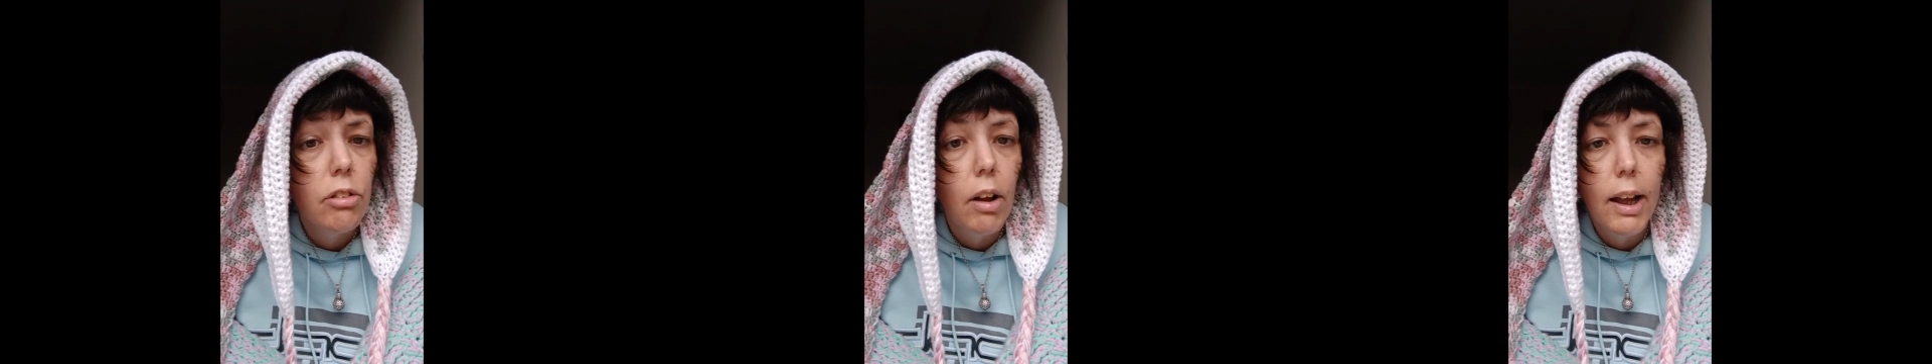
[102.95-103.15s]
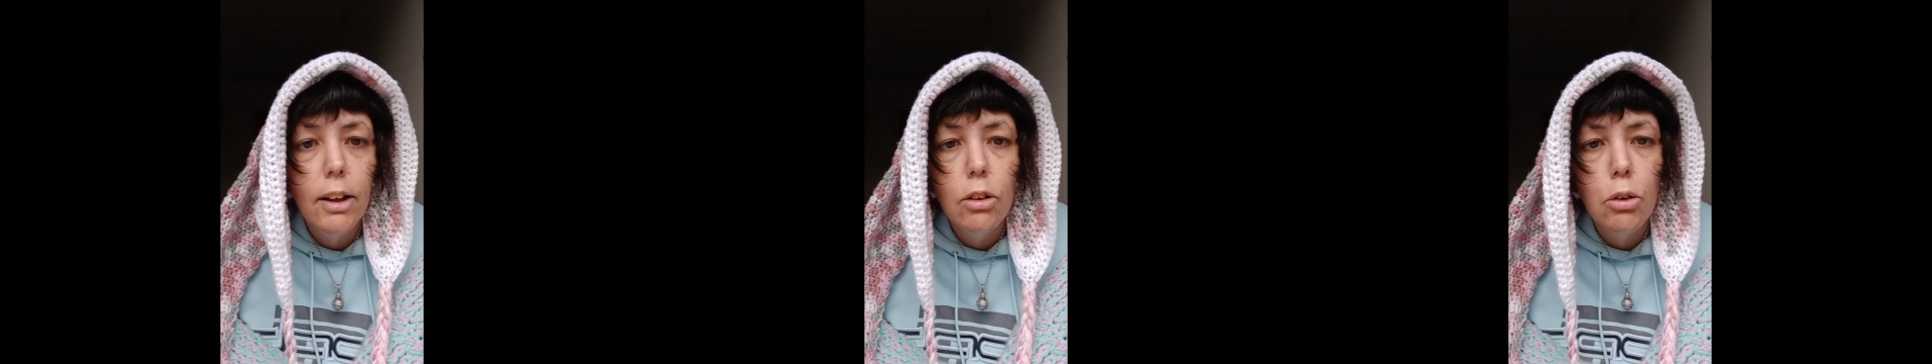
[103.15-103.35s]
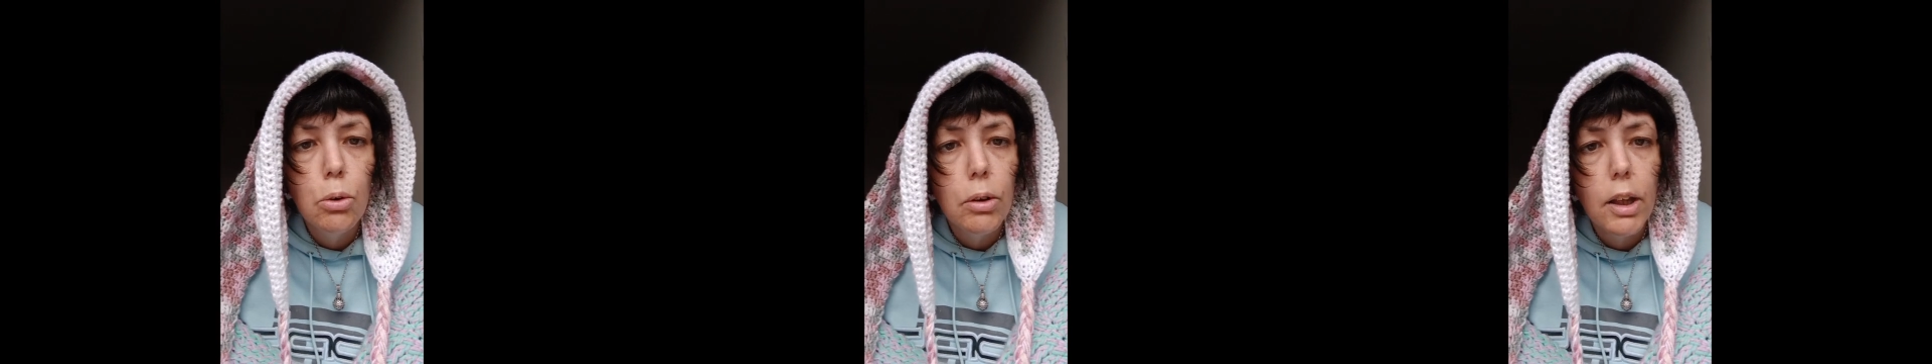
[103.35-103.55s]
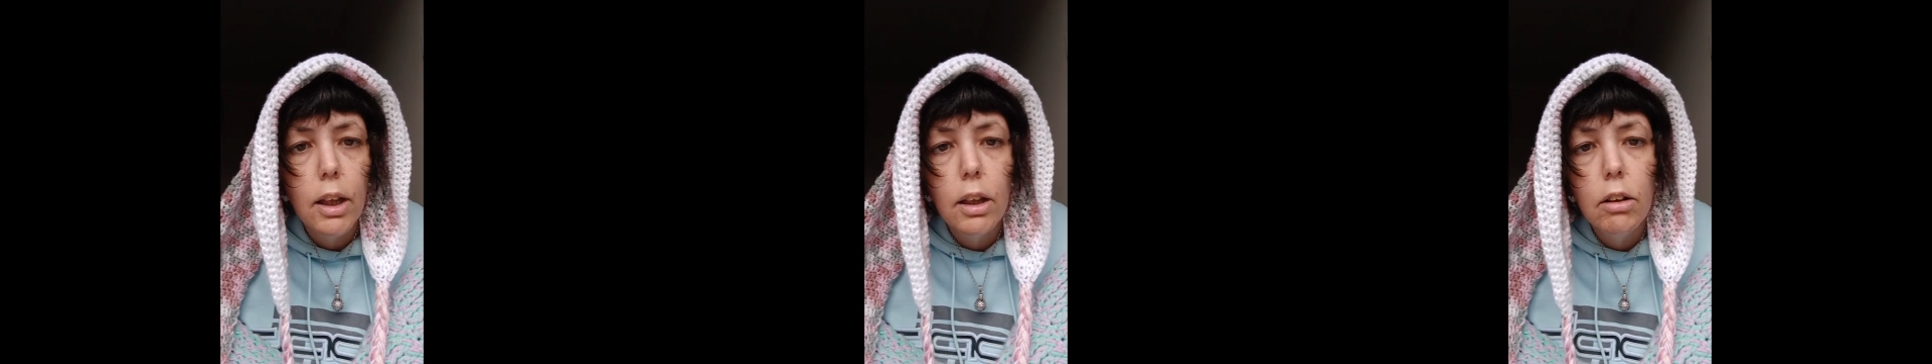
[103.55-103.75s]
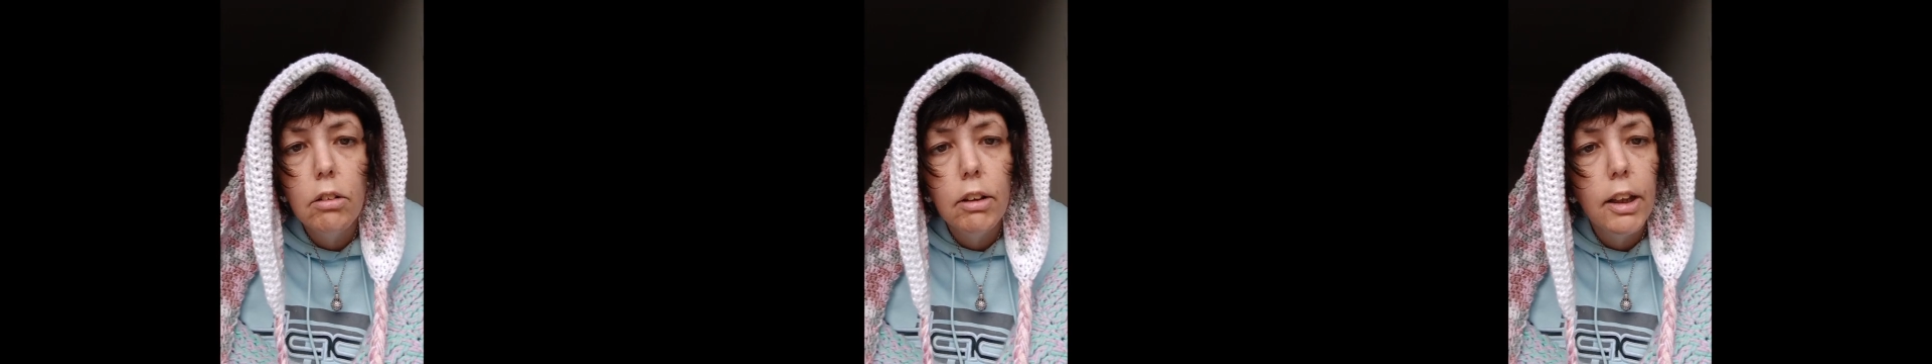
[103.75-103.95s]
like
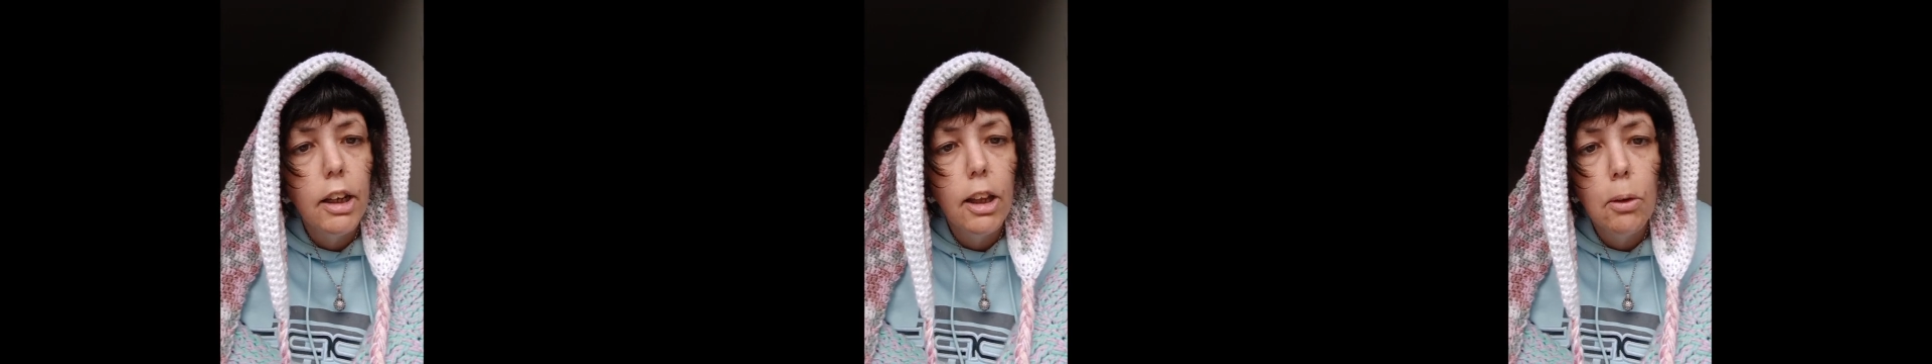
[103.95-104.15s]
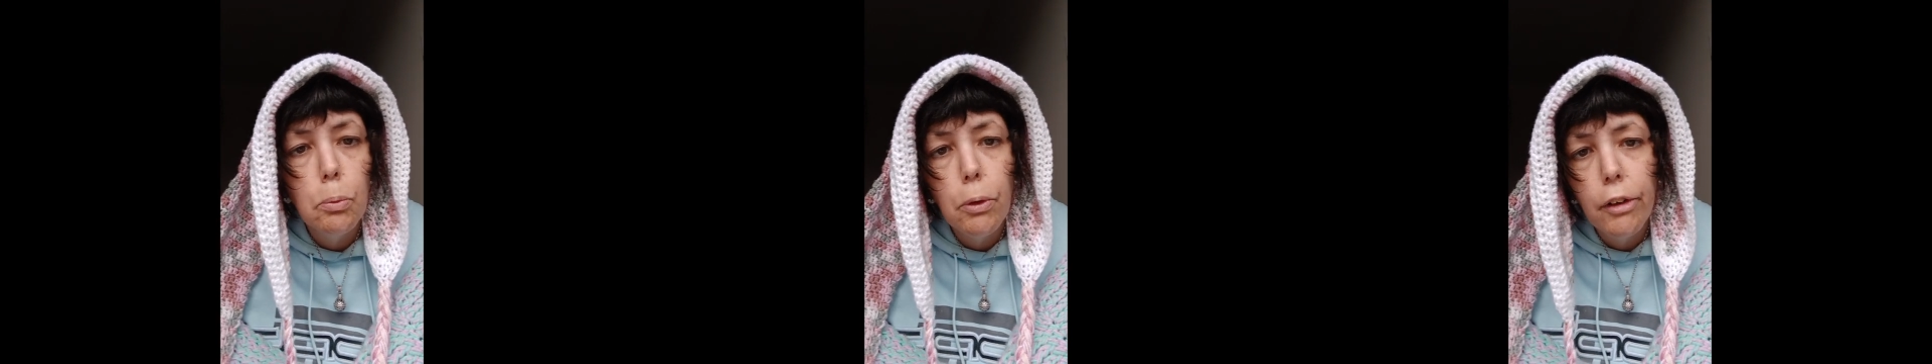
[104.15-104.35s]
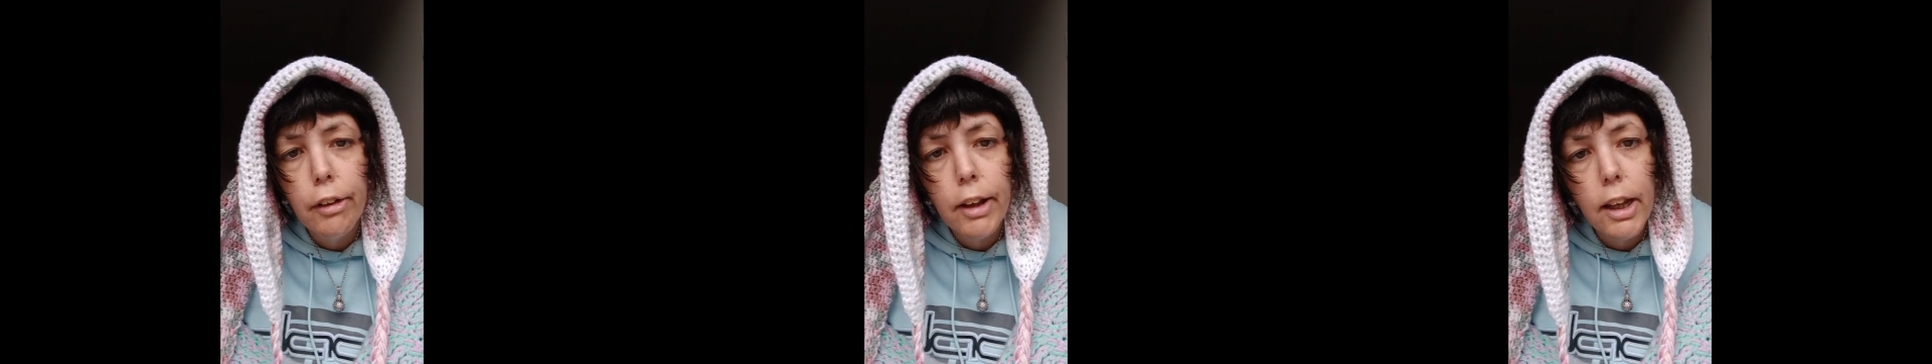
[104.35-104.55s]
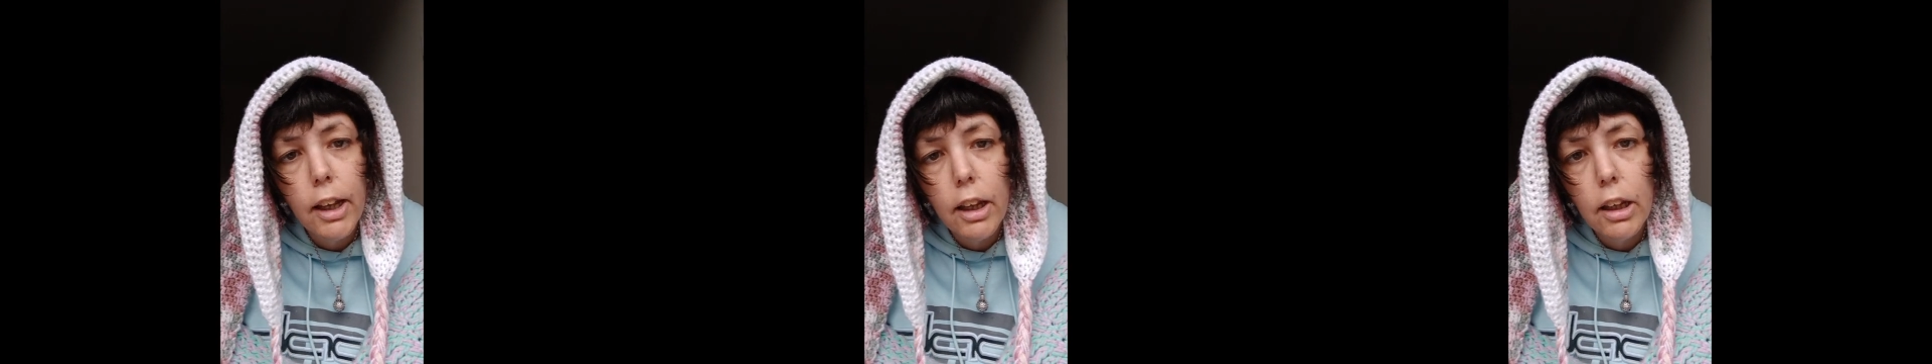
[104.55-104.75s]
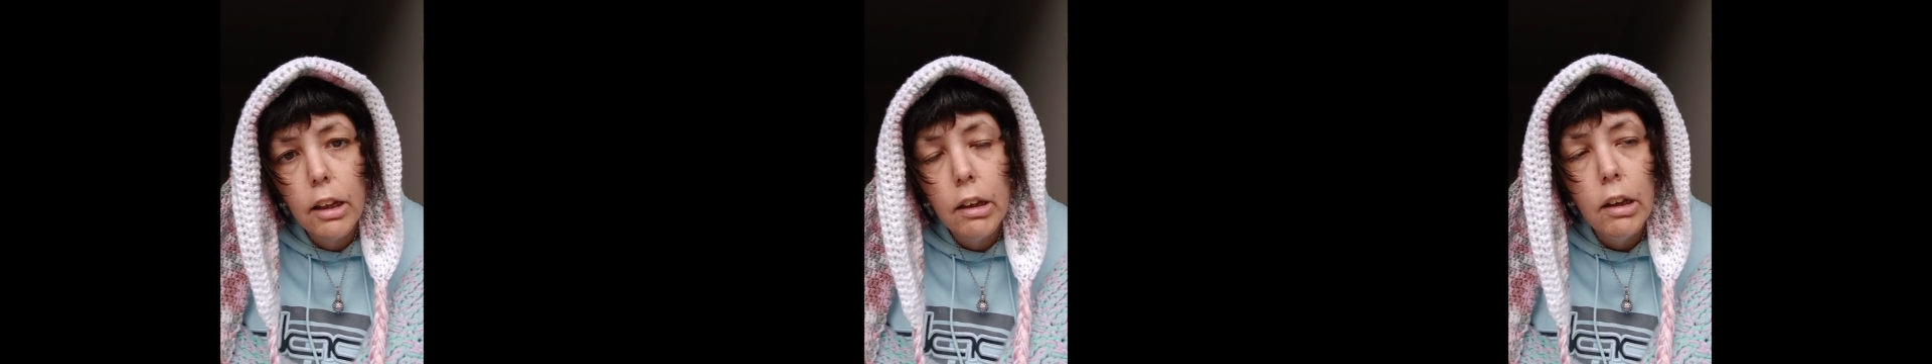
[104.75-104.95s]
cooking, cleaning,
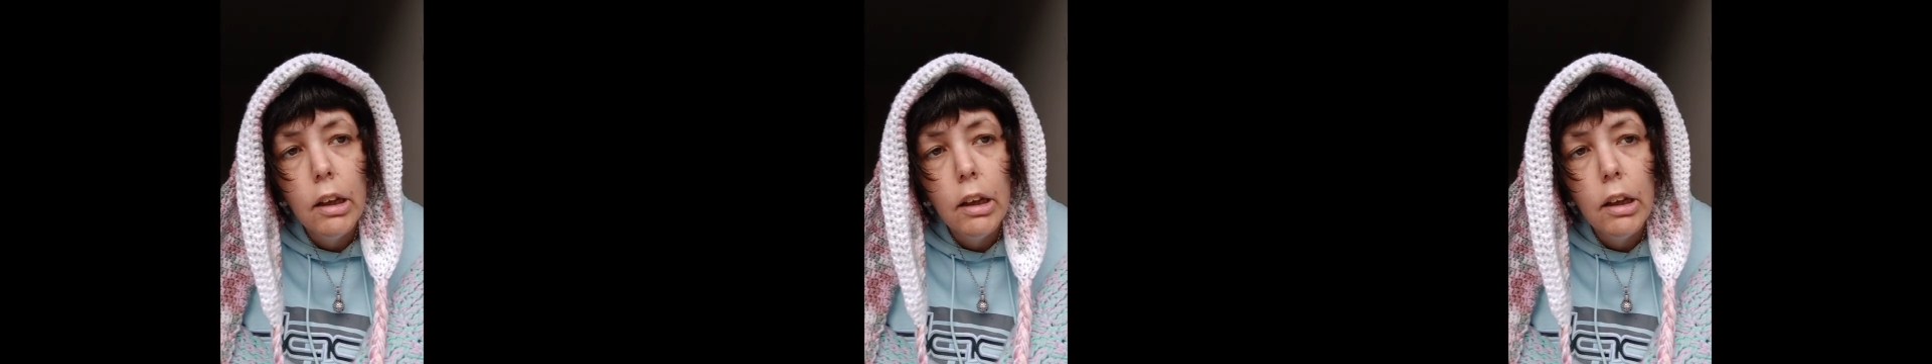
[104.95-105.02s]
working,